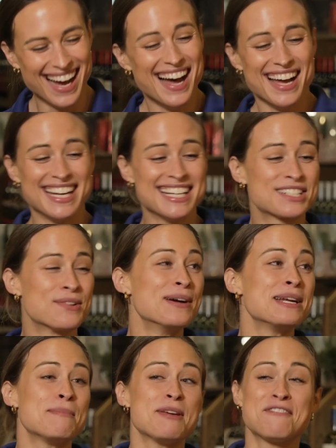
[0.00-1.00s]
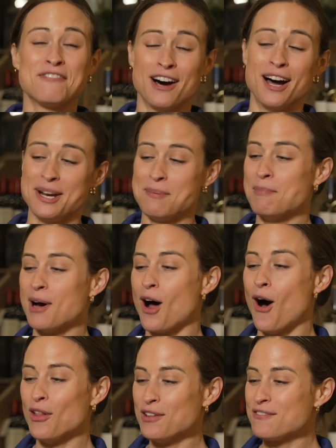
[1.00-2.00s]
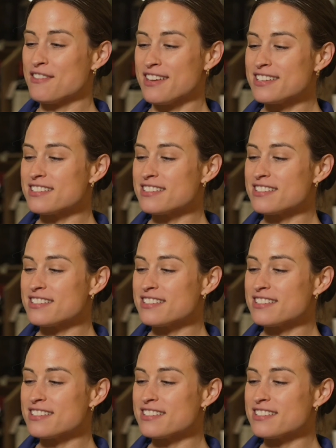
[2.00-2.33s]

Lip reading: And it's going to be fun, but all of this